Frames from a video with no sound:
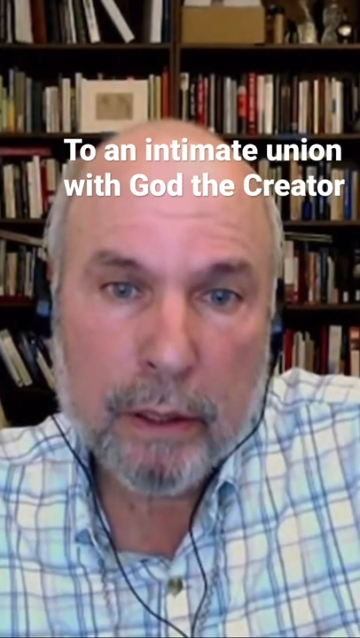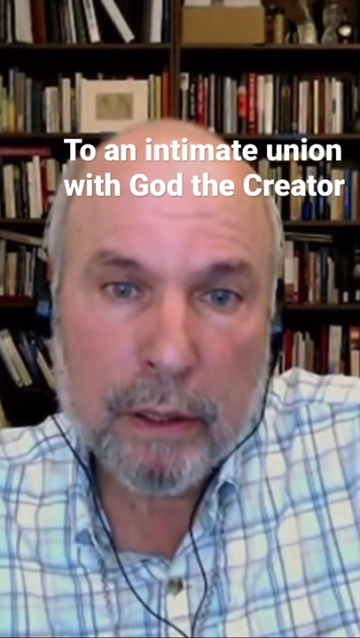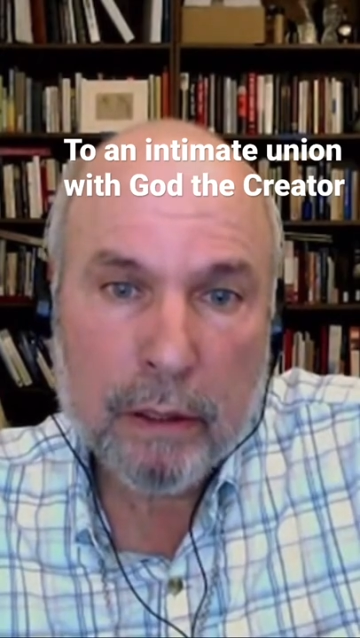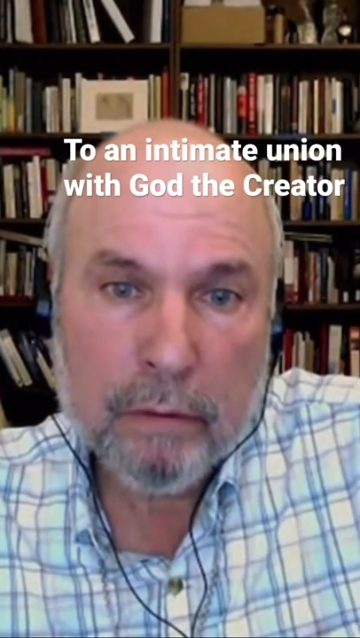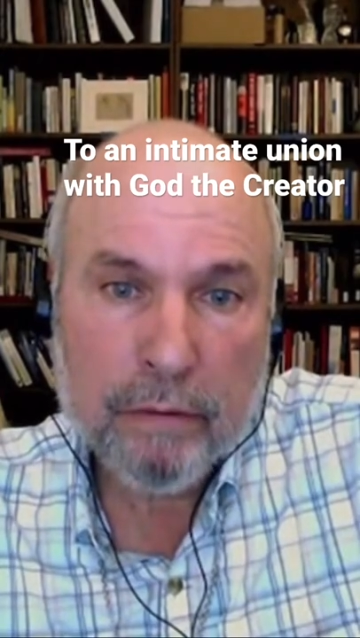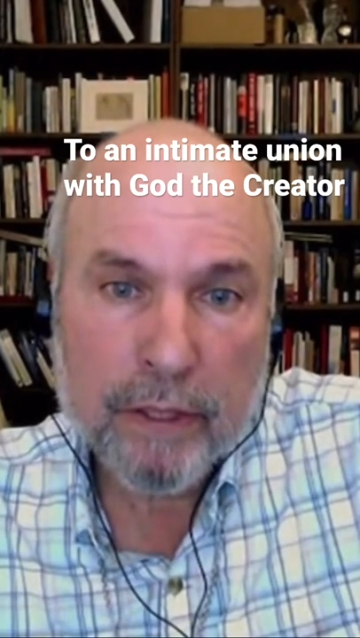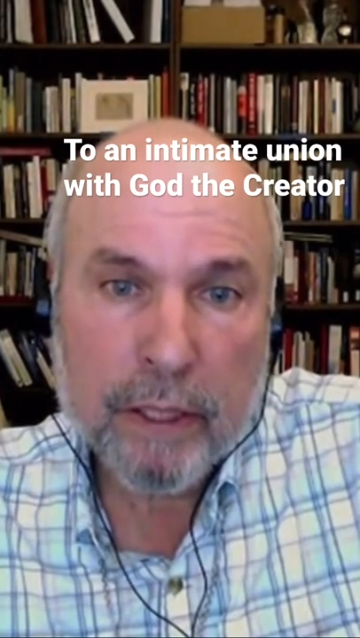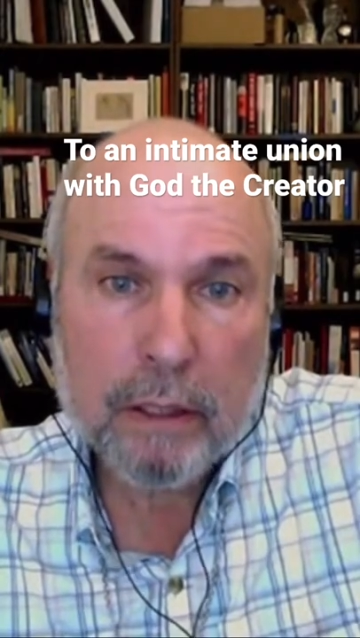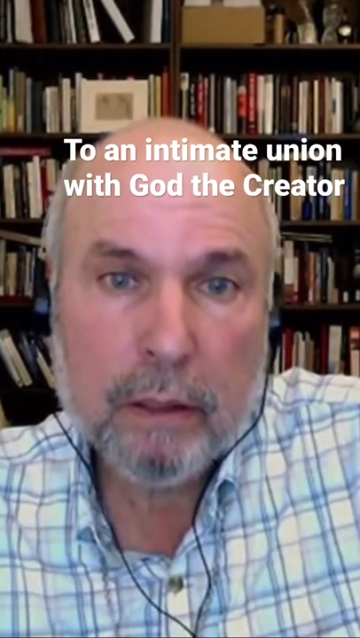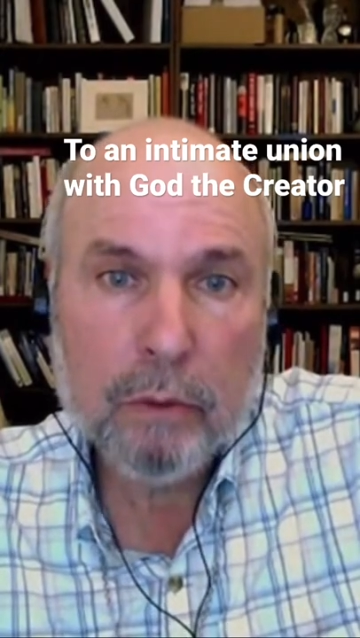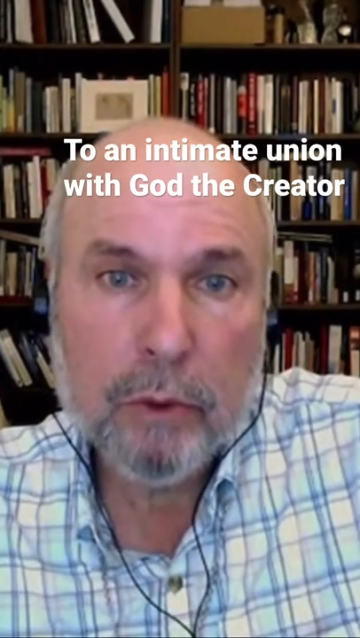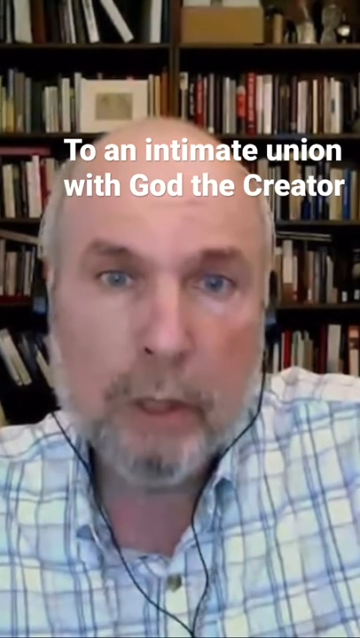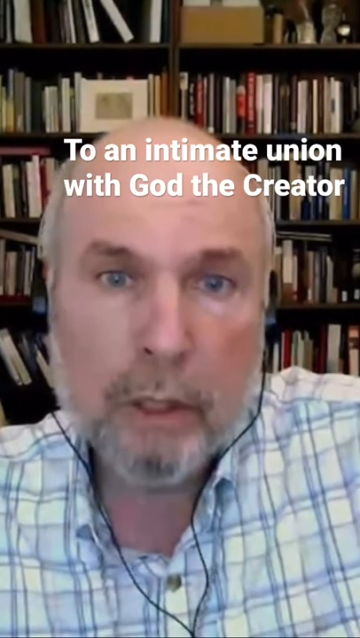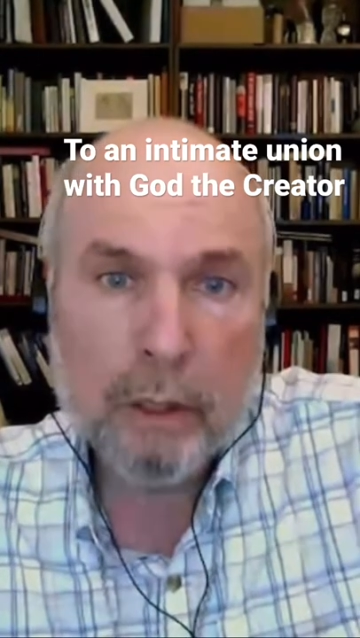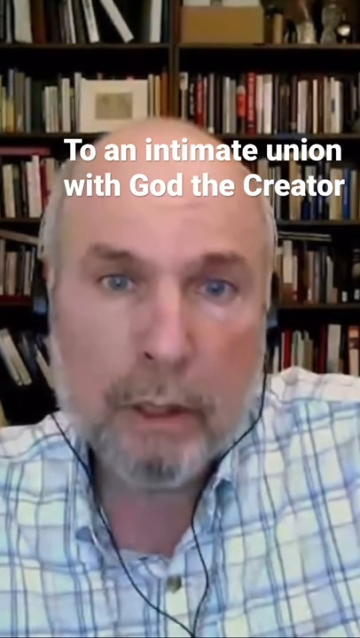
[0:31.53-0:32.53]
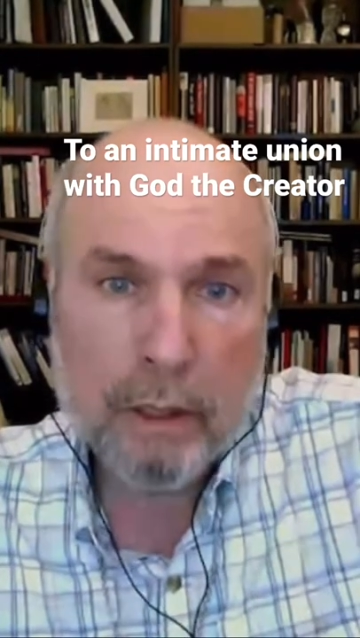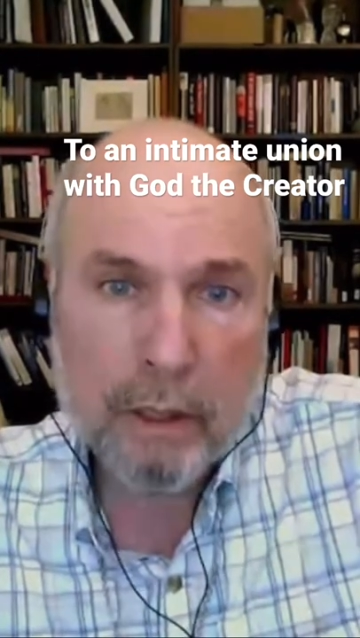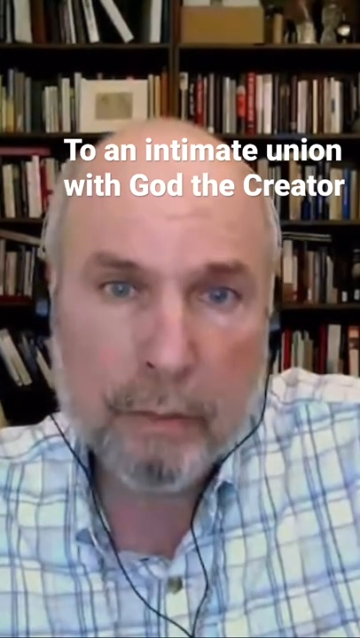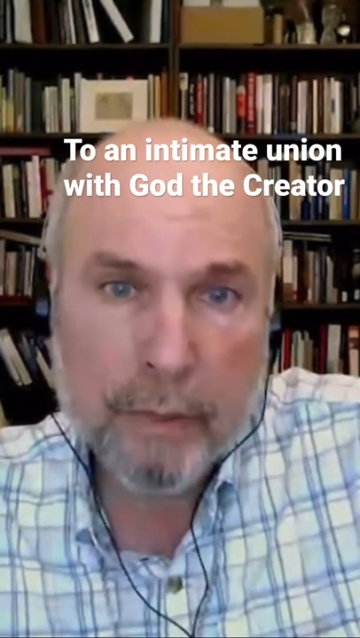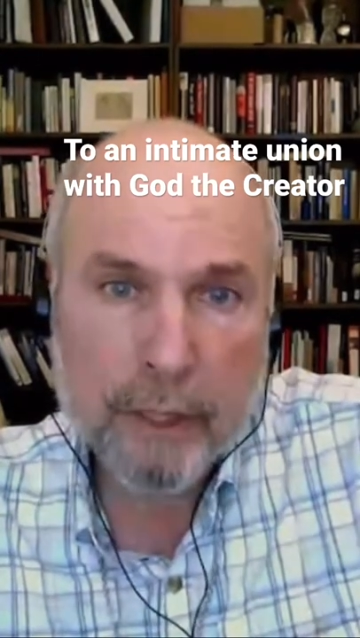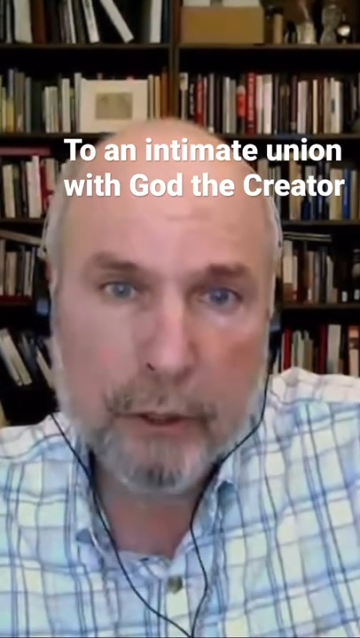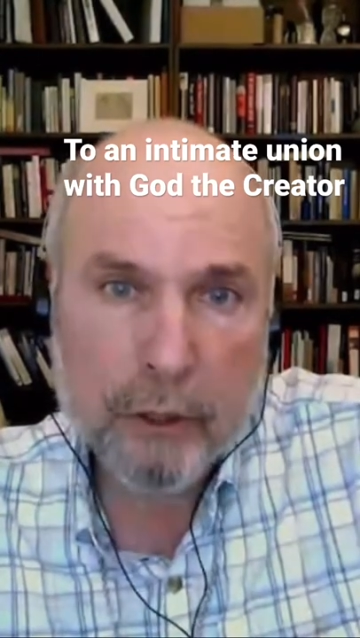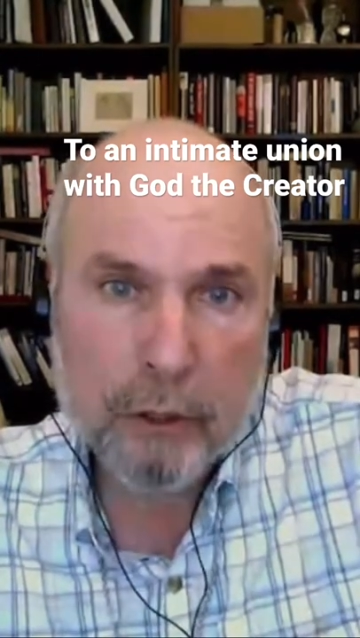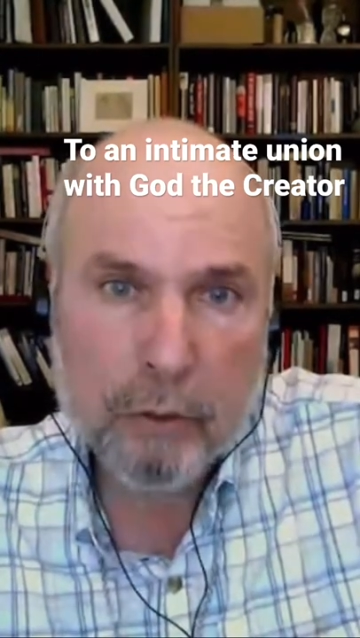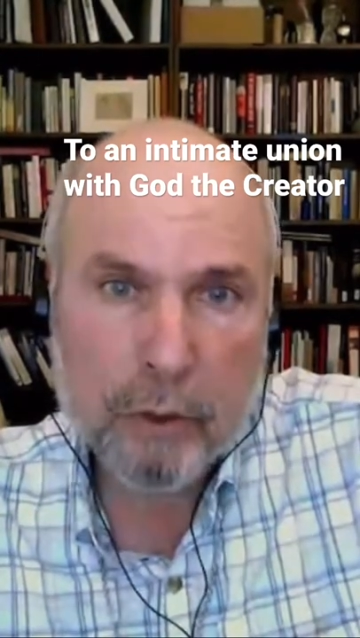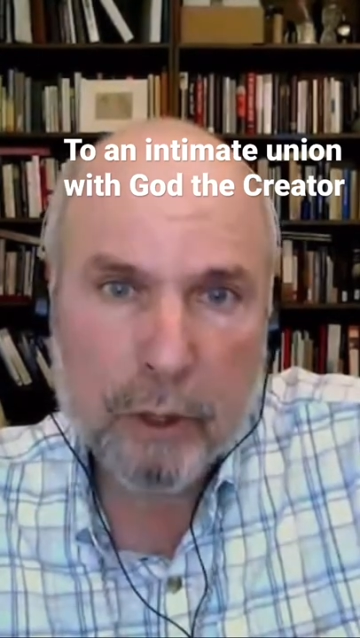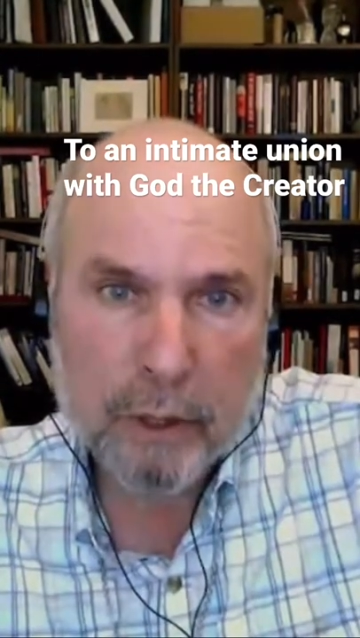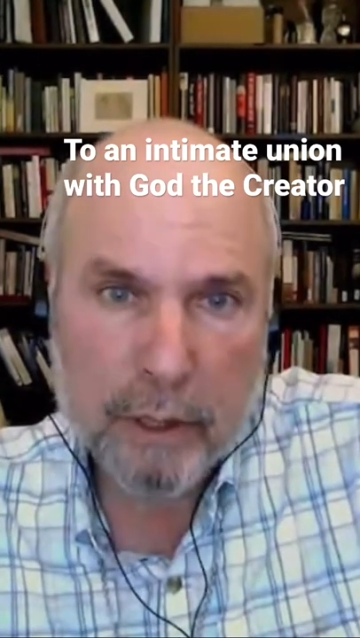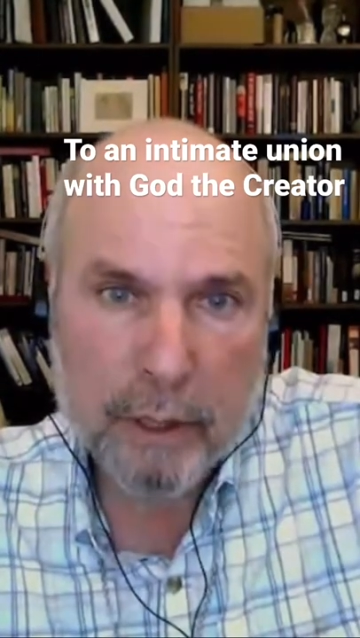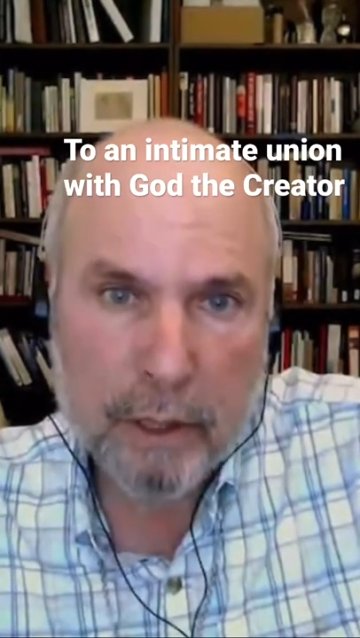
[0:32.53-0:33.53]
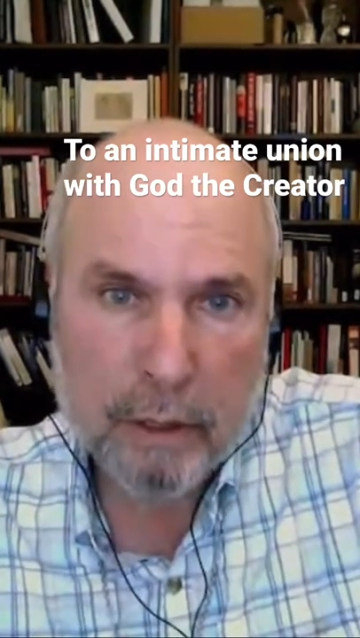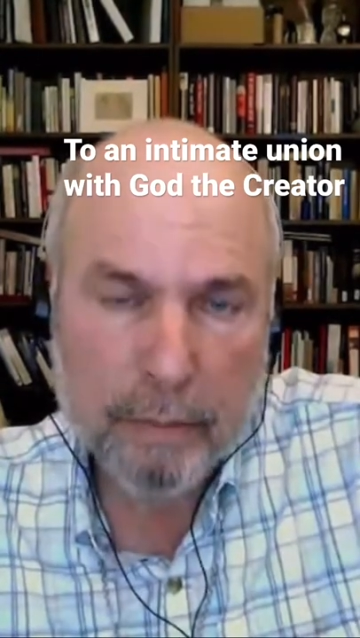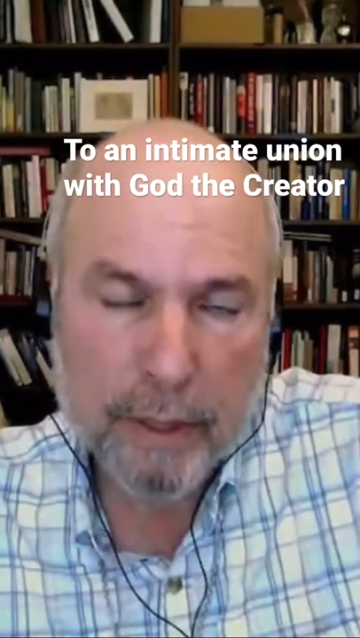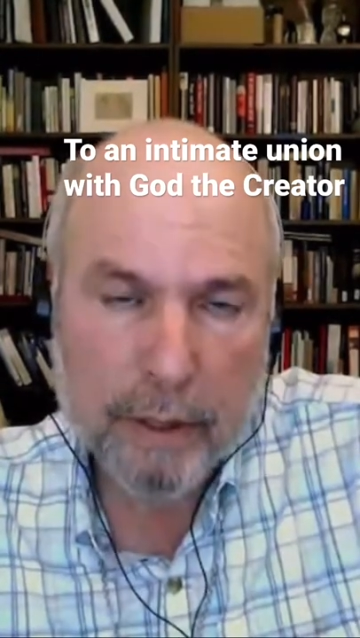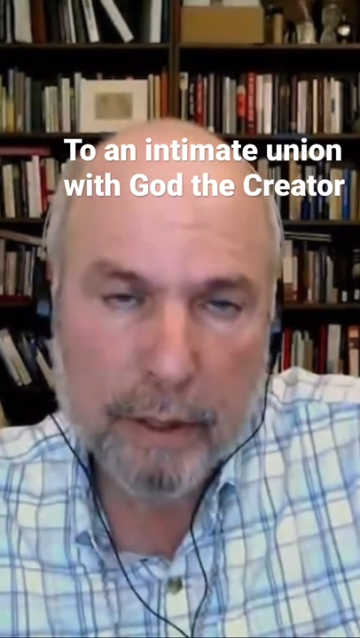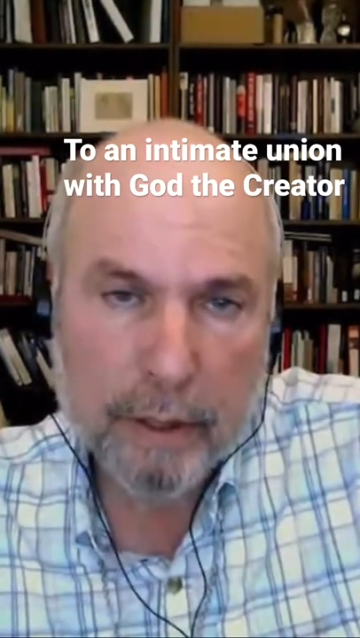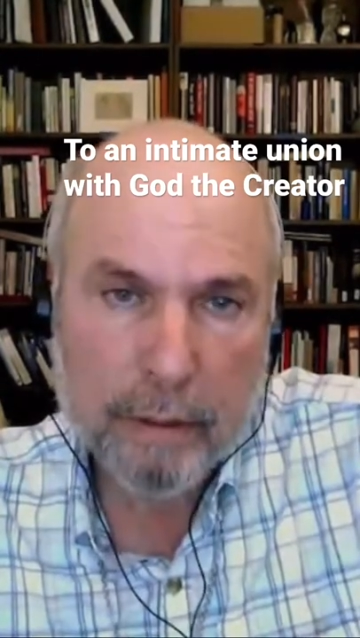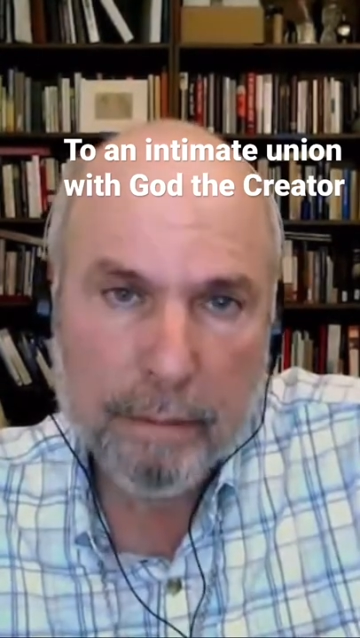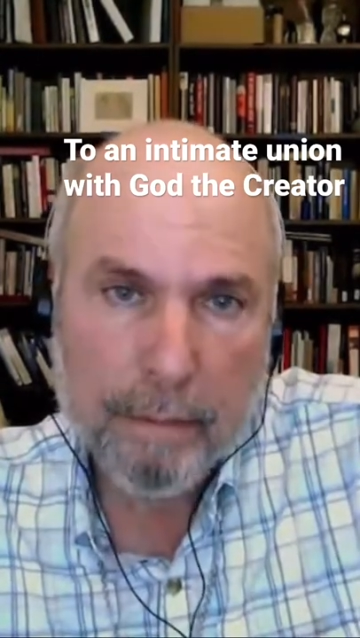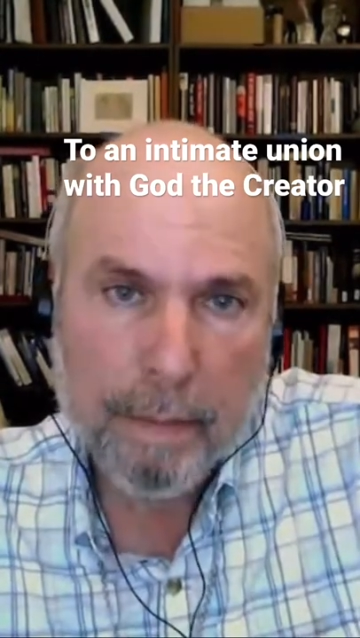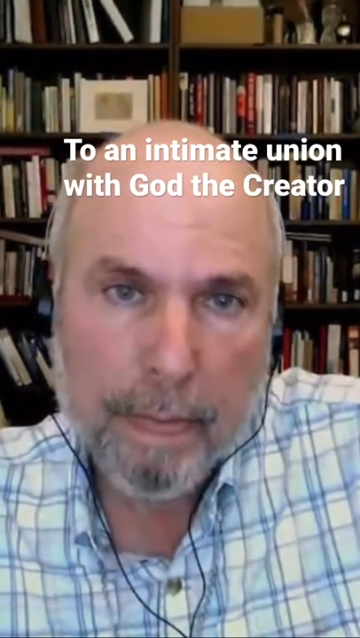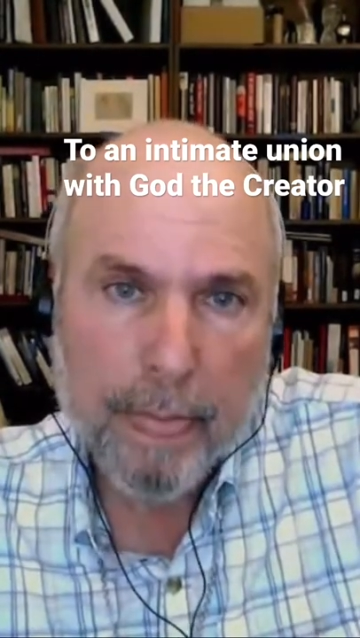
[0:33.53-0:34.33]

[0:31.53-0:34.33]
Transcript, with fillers: the physical world and the spiritual world disappeared.